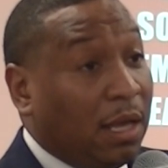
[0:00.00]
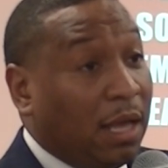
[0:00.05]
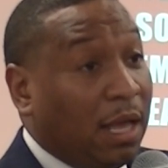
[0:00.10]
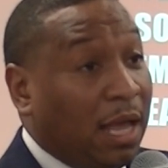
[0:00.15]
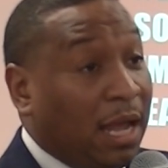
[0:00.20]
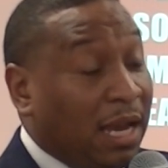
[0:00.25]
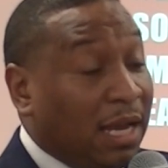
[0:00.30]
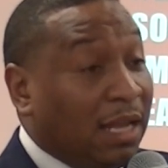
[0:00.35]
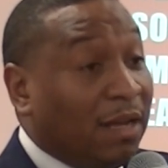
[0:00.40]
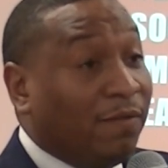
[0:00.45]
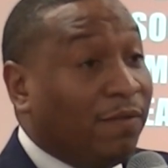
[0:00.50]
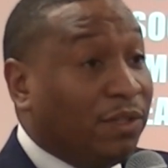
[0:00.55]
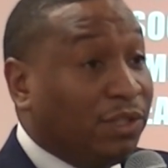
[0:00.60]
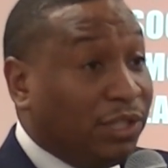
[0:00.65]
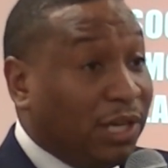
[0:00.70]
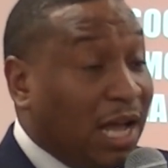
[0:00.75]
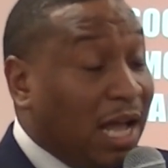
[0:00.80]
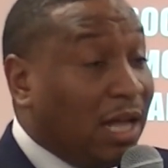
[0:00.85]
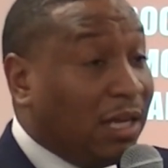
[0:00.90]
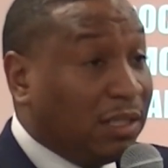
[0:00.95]
And if a
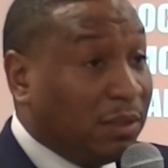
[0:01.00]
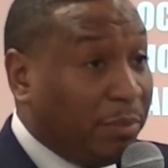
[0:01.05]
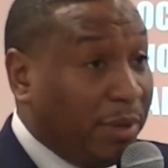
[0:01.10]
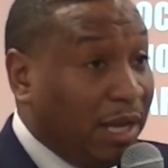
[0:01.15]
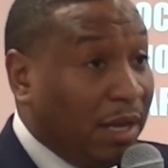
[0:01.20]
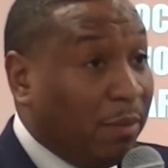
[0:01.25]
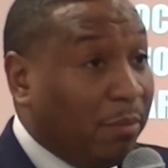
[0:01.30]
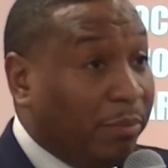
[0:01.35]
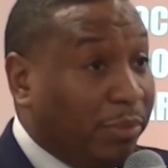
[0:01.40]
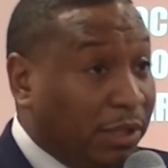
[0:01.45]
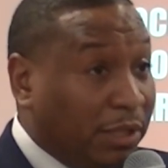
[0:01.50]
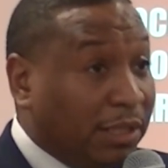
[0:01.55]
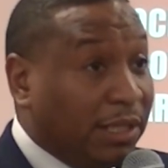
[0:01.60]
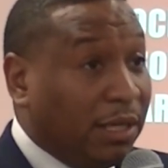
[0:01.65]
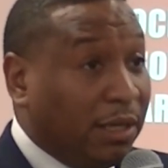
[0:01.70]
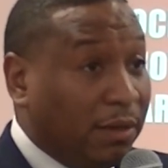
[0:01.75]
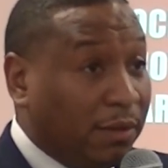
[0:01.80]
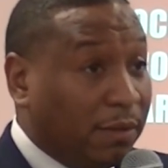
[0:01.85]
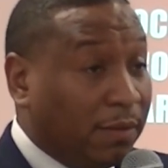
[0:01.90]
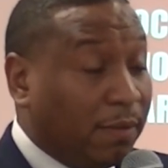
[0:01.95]
child is being
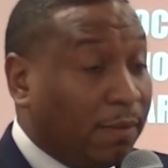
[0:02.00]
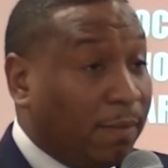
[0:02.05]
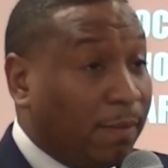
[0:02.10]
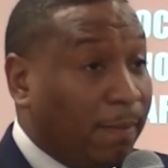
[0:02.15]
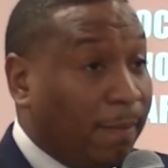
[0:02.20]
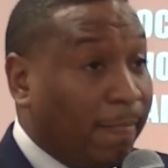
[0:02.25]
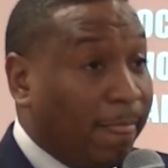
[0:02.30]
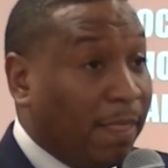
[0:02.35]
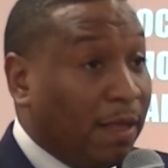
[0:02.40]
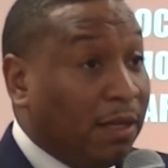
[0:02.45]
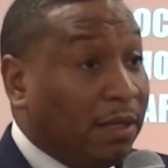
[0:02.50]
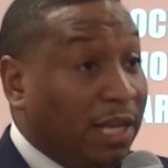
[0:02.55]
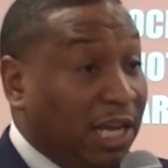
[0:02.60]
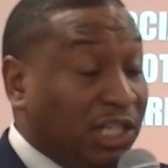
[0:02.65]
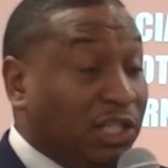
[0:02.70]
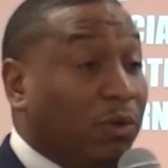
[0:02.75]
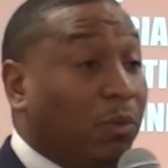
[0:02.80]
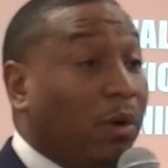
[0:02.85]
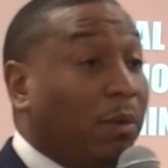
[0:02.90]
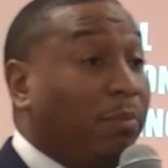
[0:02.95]
bullied, they
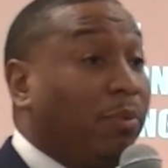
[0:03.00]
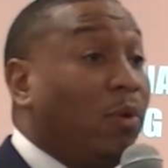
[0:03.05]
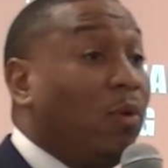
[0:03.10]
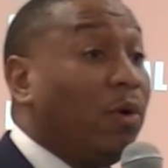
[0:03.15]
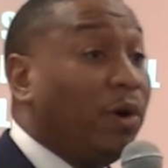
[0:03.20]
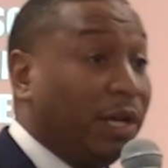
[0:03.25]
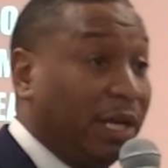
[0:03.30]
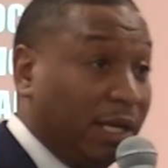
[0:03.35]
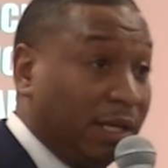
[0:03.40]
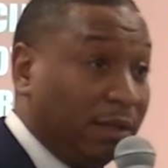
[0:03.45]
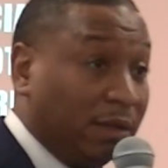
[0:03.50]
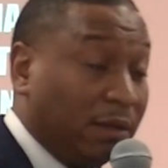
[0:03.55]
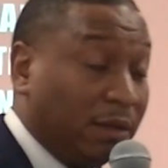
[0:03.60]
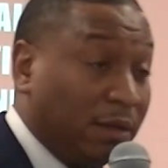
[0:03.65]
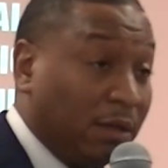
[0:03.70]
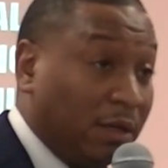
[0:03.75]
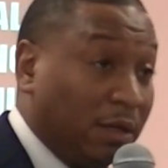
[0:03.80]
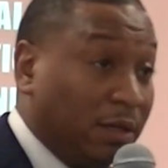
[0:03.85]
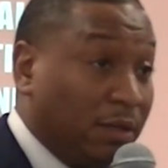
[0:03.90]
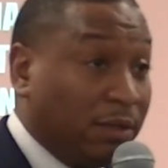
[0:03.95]
should report it
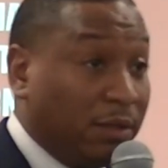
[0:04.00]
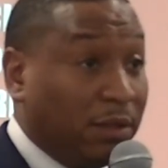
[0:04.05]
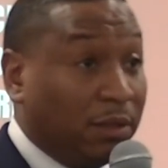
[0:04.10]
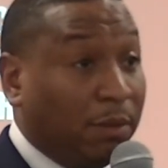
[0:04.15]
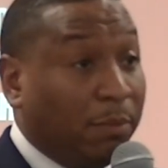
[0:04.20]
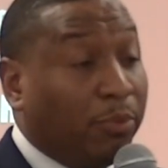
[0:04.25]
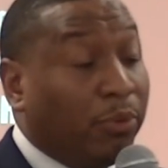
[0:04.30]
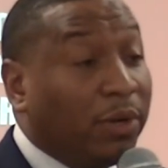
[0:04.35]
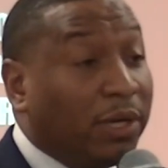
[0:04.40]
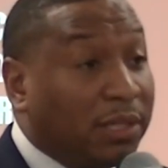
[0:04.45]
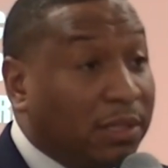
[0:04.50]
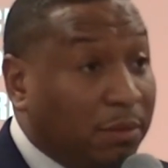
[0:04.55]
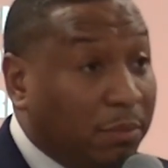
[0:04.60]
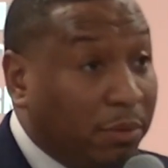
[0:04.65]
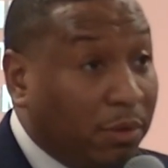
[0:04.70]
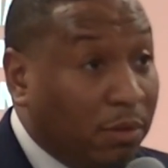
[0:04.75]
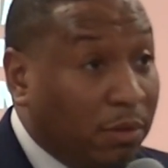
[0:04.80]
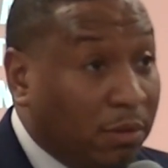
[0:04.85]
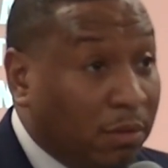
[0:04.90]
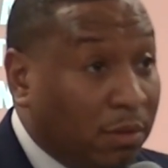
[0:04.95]
to the
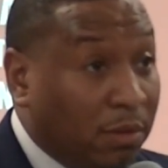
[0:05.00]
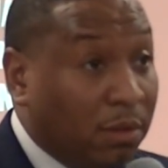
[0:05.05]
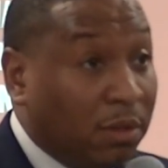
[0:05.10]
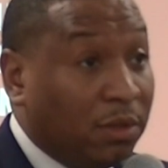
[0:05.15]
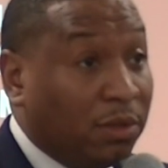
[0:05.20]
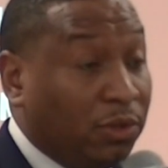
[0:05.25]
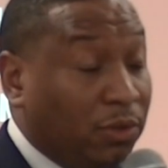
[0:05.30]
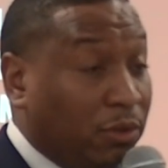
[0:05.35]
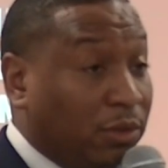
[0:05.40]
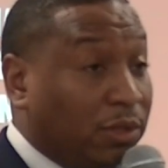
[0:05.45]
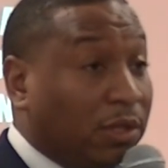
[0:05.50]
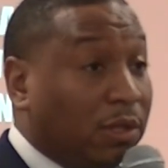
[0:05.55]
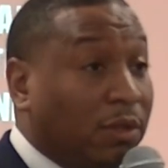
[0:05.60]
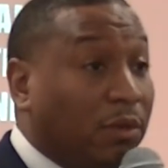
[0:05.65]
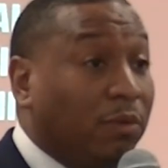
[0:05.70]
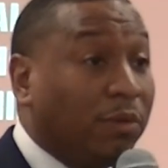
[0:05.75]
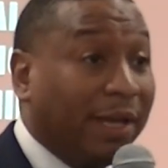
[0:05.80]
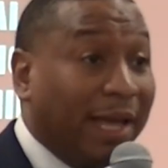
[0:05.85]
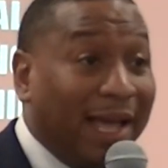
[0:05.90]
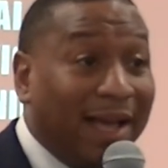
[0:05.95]
principal, to a
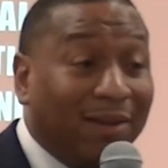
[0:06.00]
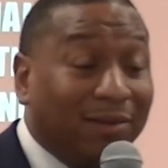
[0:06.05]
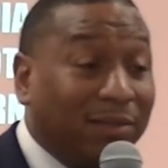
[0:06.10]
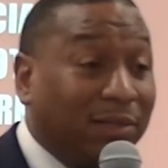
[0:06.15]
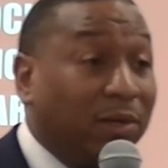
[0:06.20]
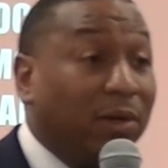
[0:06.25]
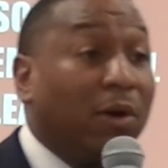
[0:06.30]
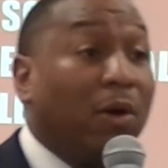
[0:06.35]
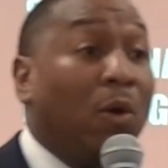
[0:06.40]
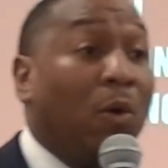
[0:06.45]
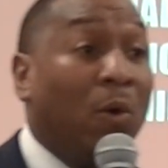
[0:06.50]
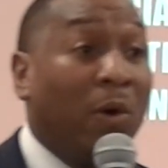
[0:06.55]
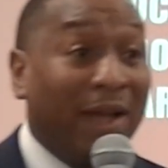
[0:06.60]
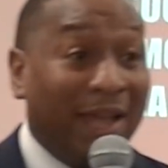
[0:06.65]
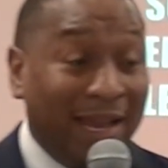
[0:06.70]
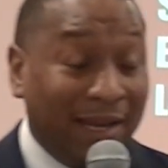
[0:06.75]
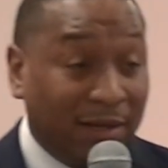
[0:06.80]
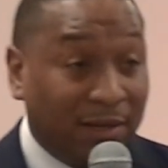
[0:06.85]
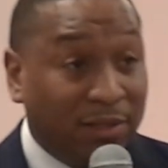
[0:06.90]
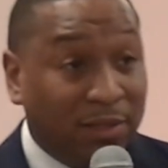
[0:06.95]
school counselor, or
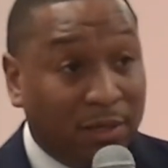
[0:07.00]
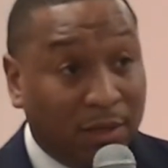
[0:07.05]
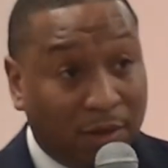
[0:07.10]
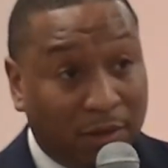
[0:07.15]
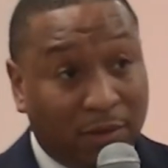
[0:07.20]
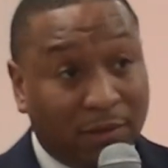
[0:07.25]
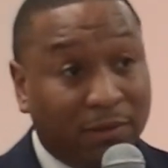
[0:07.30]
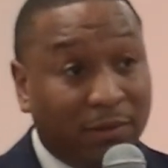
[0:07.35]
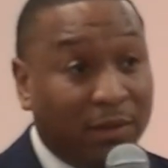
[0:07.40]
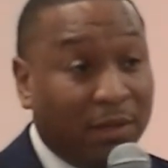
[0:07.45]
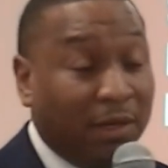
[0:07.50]
an adult,